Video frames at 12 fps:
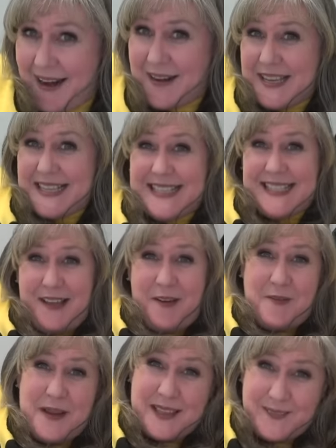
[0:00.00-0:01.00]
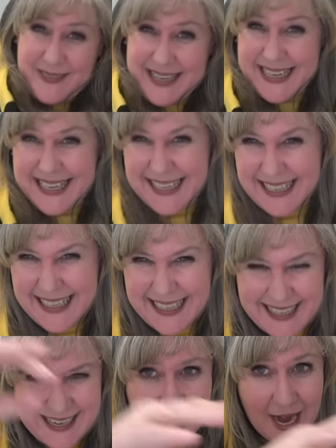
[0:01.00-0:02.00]
are you still with me?
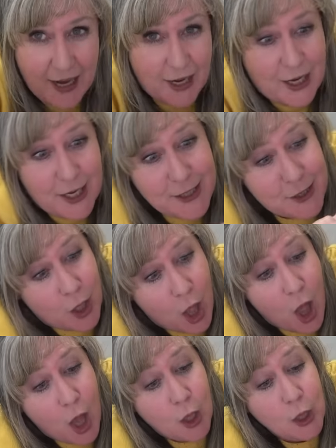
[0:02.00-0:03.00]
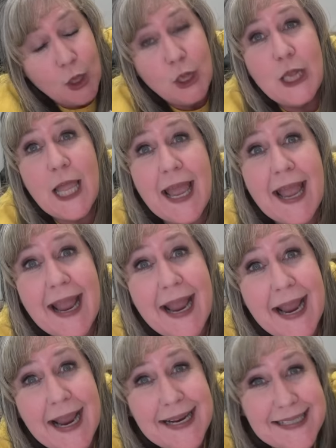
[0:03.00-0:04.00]
It's
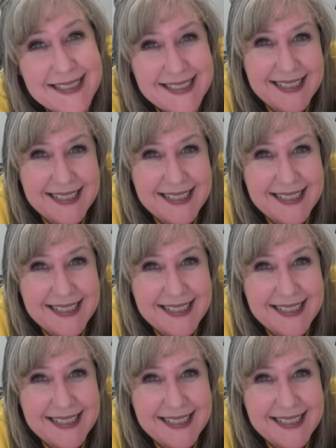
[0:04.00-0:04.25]
late.